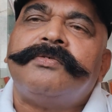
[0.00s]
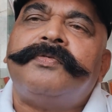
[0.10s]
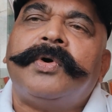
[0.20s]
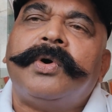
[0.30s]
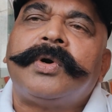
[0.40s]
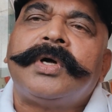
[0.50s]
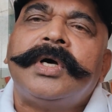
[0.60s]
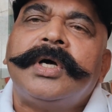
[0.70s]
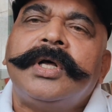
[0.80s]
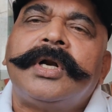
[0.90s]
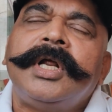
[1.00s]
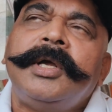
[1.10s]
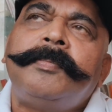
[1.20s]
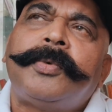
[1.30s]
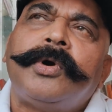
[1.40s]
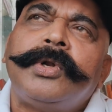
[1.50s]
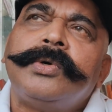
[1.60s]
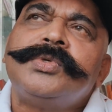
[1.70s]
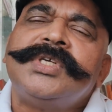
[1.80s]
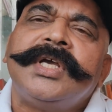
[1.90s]
for
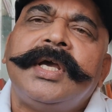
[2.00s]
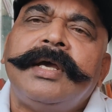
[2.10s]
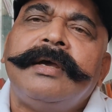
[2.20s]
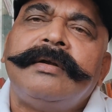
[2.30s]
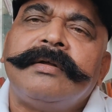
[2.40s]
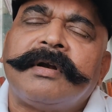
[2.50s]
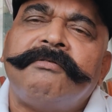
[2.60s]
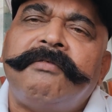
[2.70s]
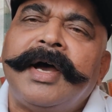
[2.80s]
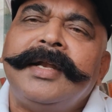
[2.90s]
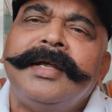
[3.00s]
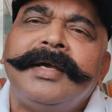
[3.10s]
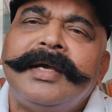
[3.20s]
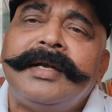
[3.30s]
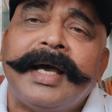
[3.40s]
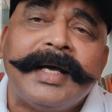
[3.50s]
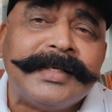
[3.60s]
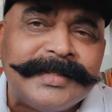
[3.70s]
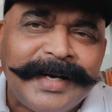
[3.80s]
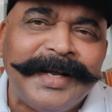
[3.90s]
reproducing it refining it
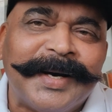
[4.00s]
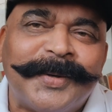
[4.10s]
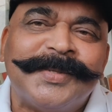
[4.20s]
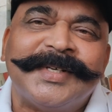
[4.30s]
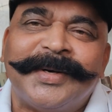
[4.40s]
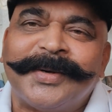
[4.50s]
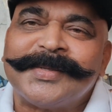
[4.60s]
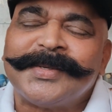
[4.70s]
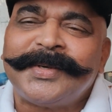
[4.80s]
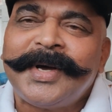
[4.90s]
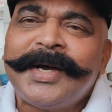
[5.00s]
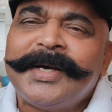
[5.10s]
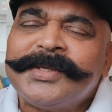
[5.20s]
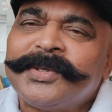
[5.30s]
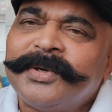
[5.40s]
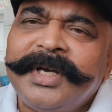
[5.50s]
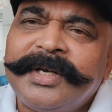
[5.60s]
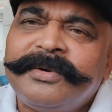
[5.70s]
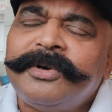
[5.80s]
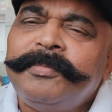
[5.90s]
and selling outside also so
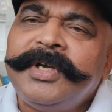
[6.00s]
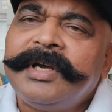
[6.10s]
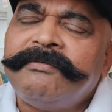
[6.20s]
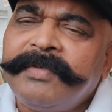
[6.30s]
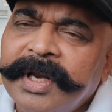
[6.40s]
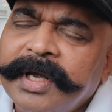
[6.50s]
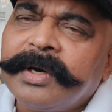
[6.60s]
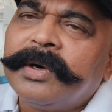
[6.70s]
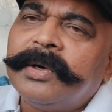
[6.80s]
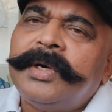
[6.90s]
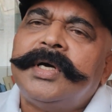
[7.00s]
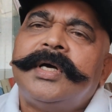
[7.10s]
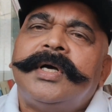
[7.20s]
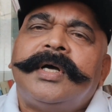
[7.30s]
it could be a very good